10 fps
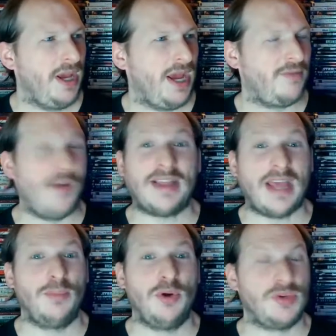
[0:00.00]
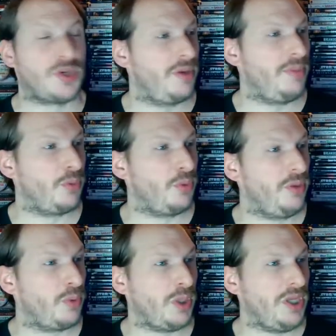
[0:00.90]
And in fact, that movie is going to be
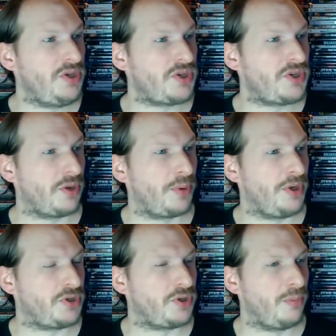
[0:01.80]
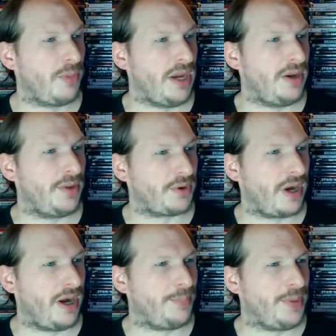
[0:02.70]
re-released here pretty soon by another
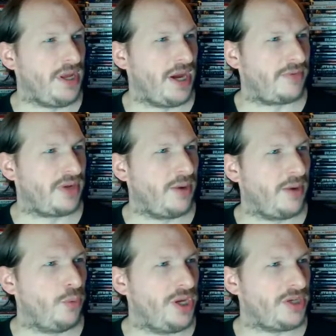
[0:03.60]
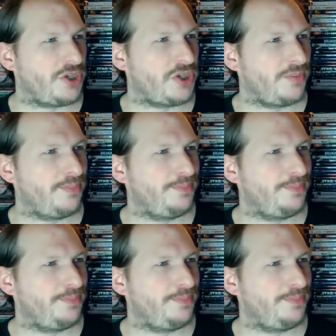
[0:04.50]
company. I forget which.